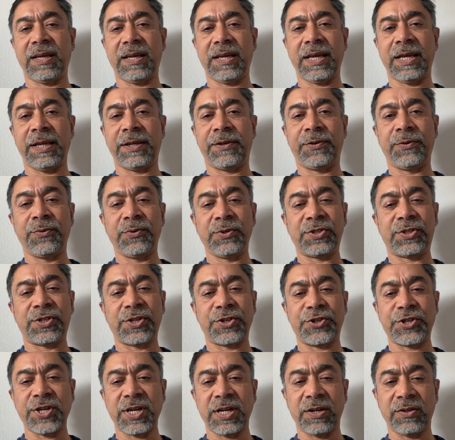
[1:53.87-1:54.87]
It used
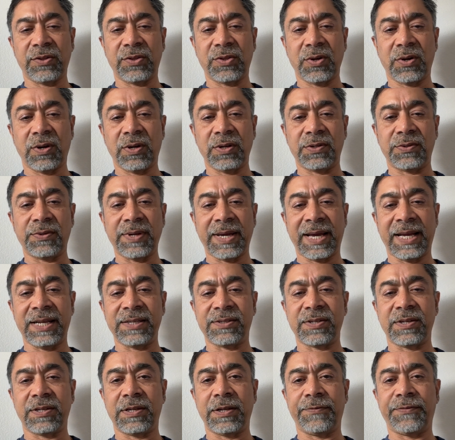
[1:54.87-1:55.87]
the chain of thought to
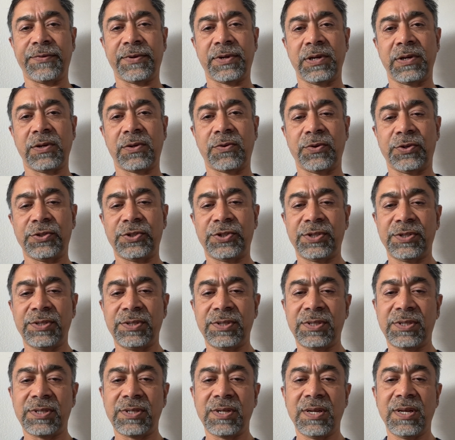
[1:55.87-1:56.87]
answer difficult
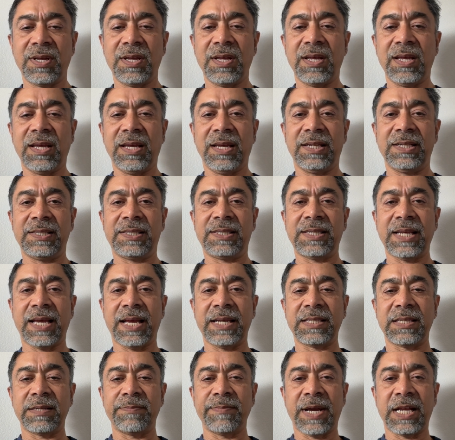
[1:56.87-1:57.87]
questions in
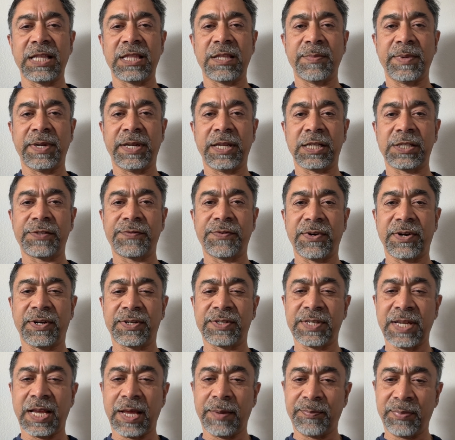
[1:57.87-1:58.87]
science and mathematics, for
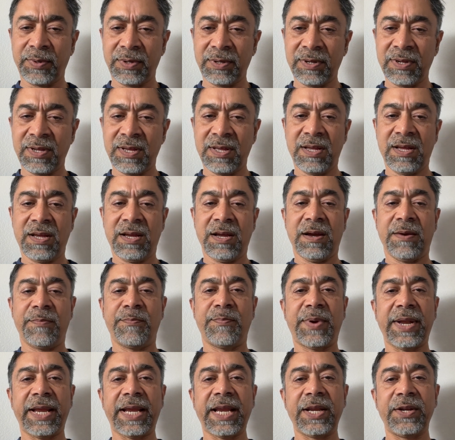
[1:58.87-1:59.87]
example,
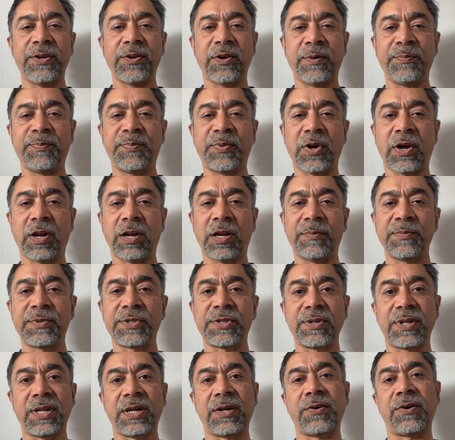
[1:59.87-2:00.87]
breaking down problems
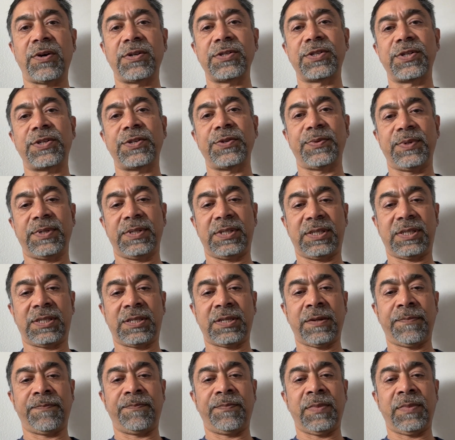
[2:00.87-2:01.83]
to their constituents